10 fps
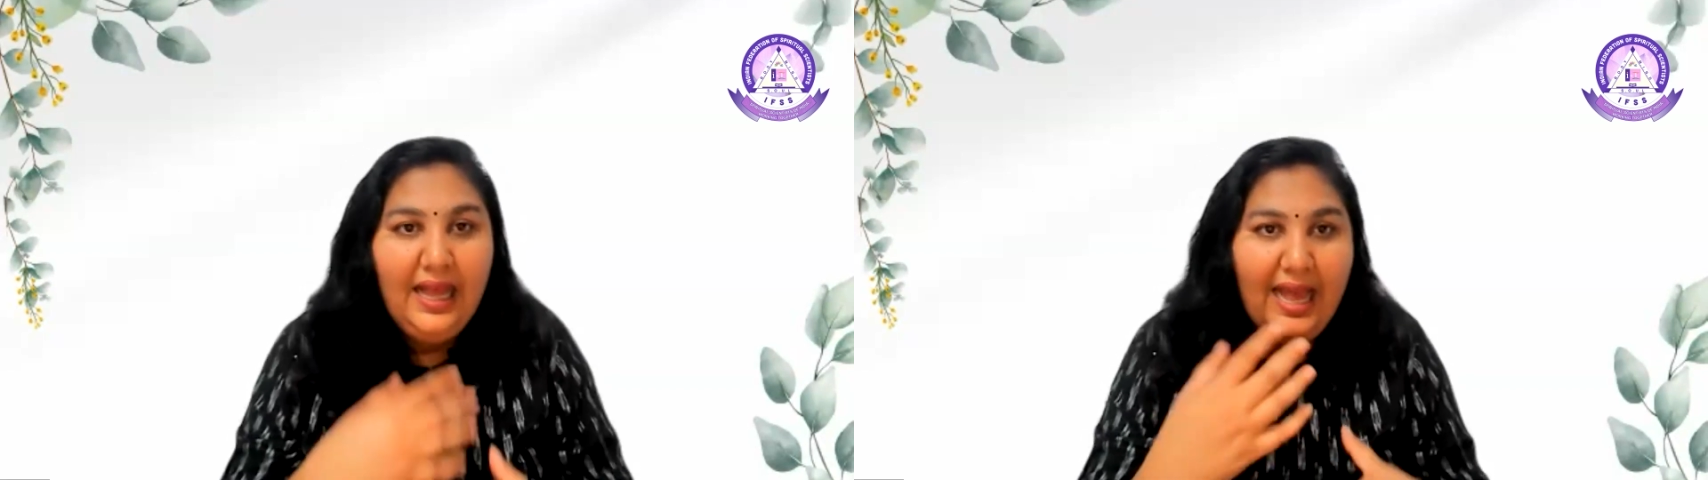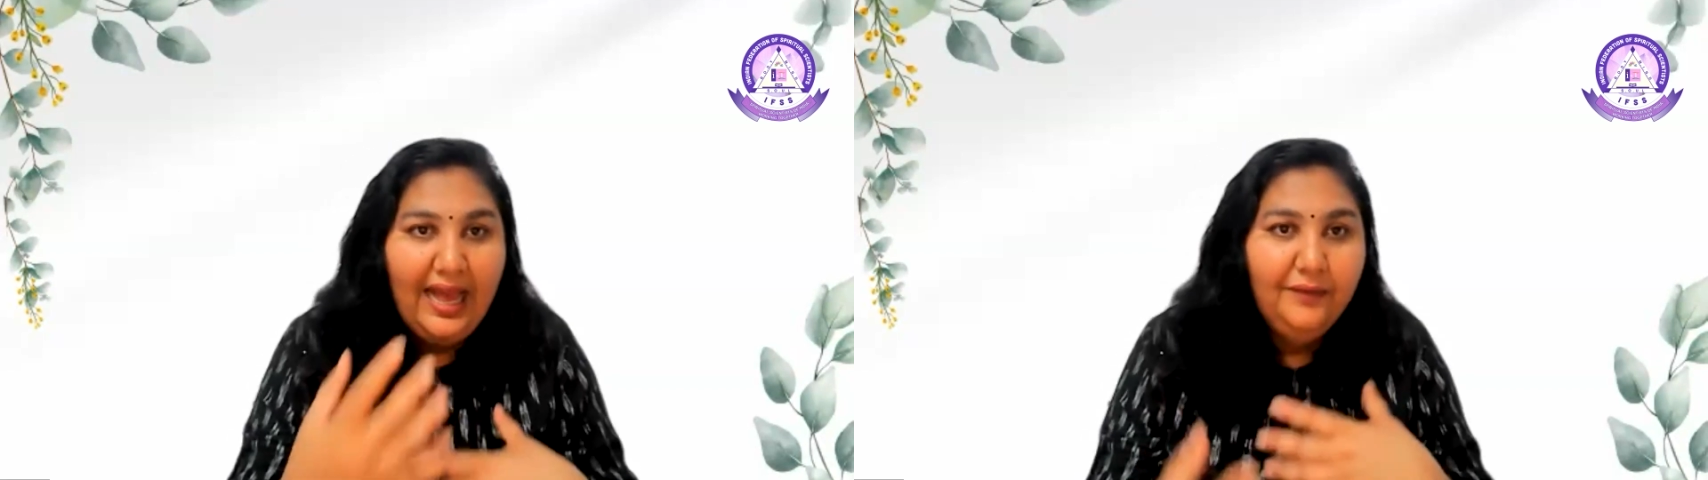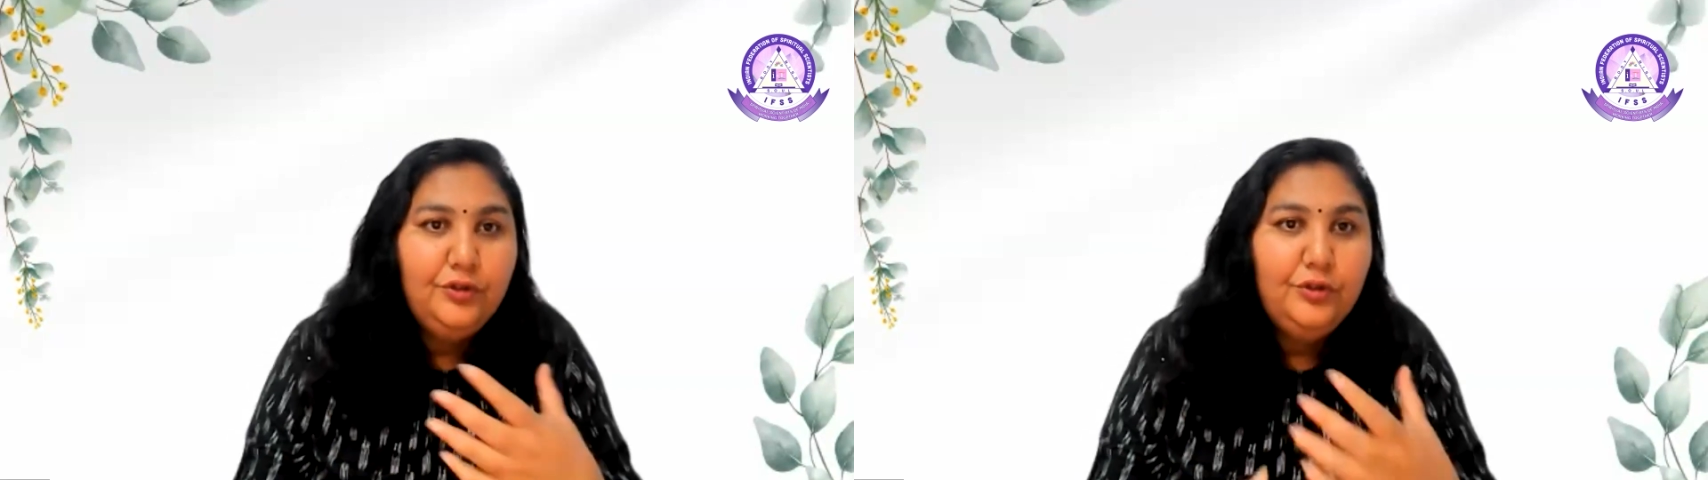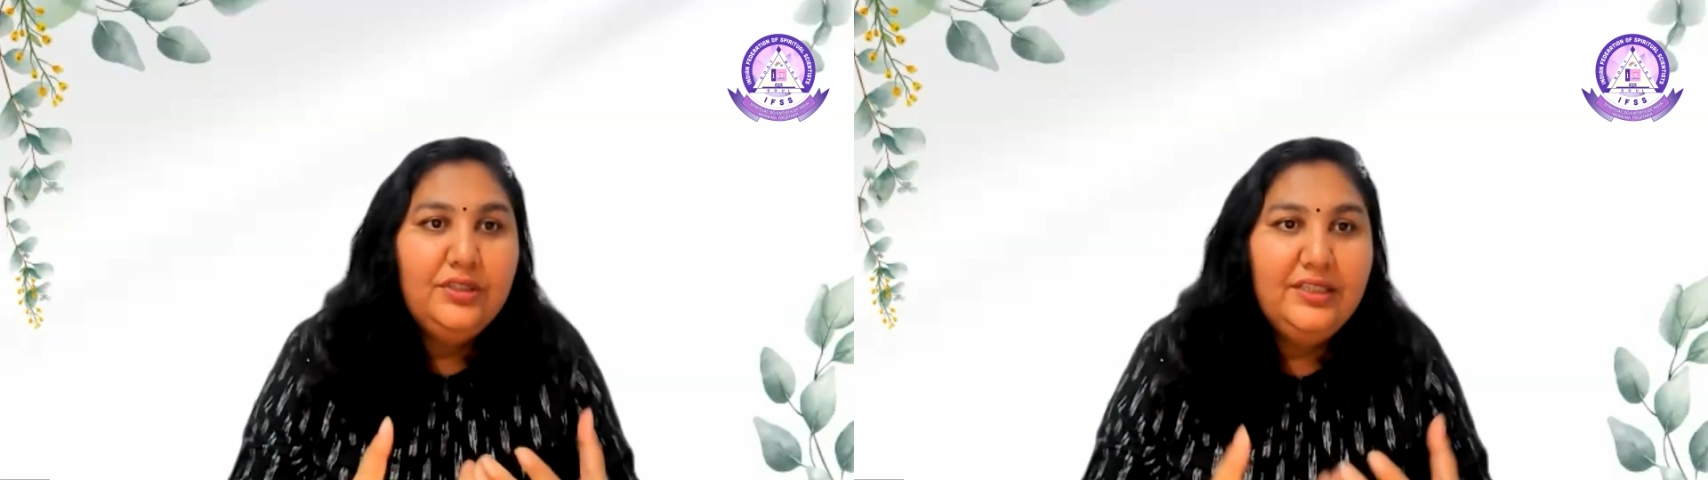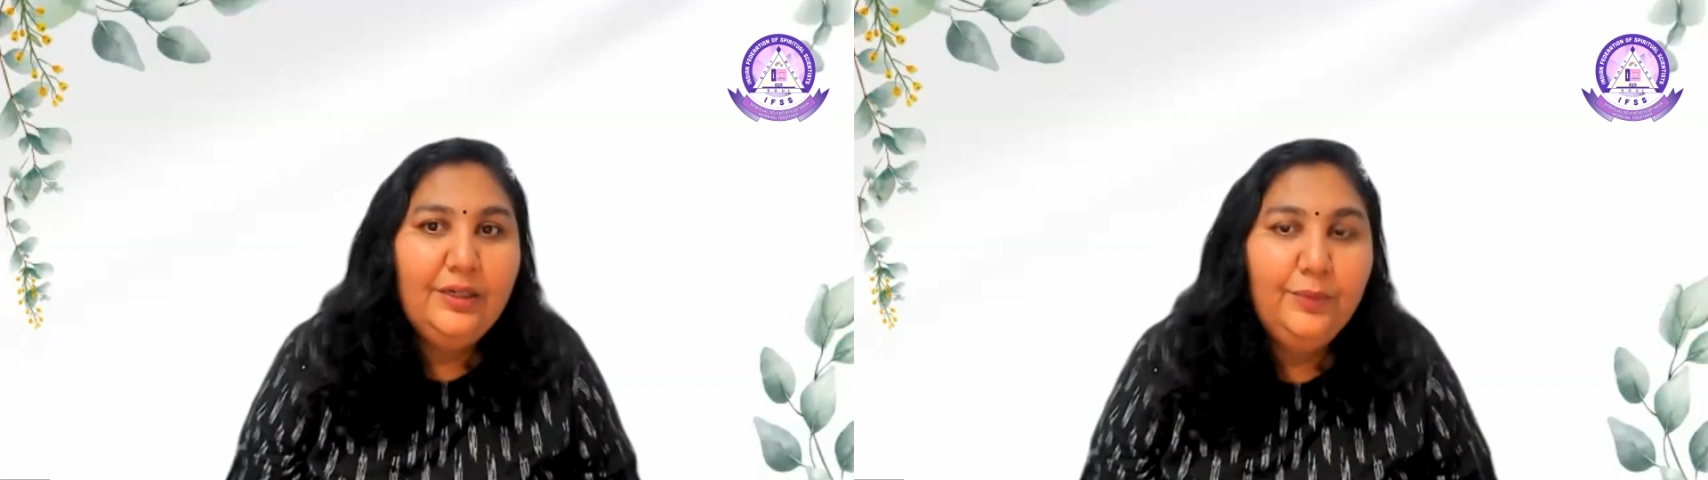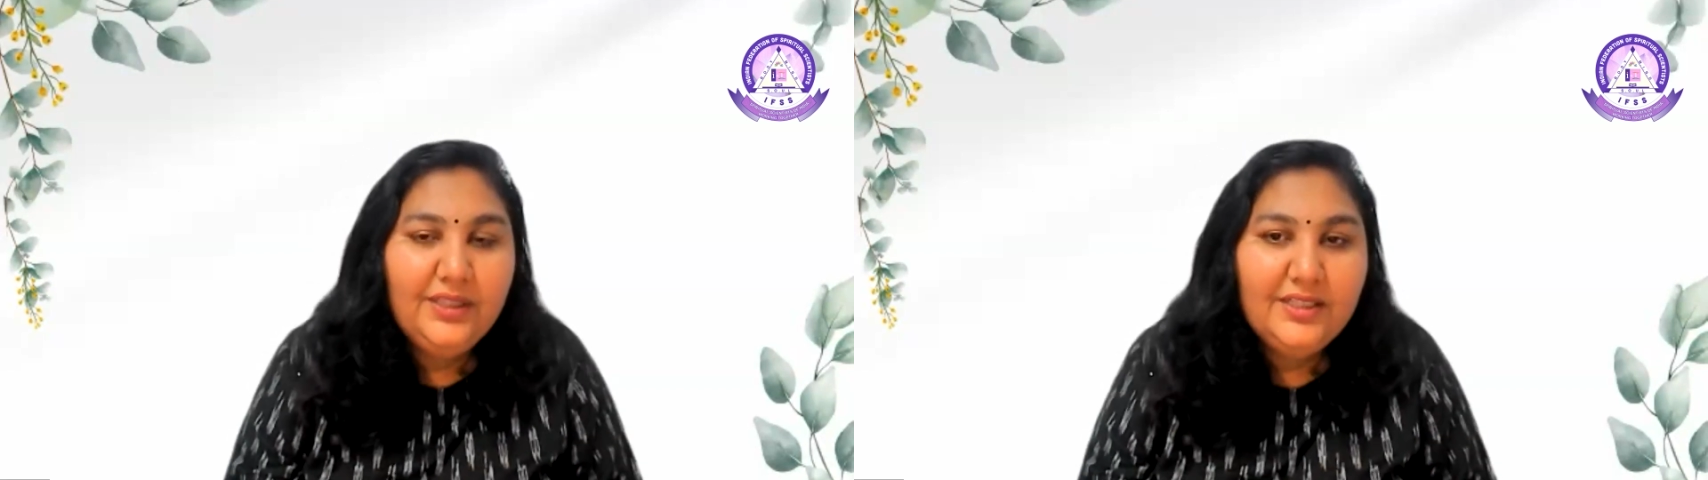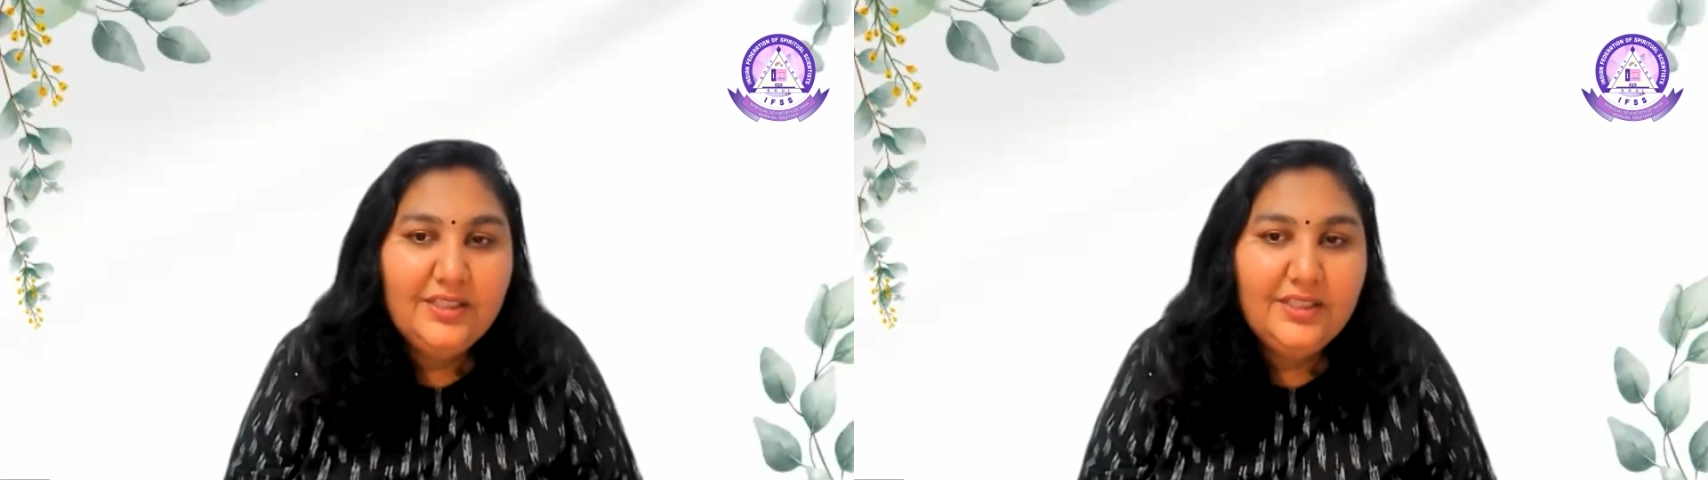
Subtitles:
have to deal with the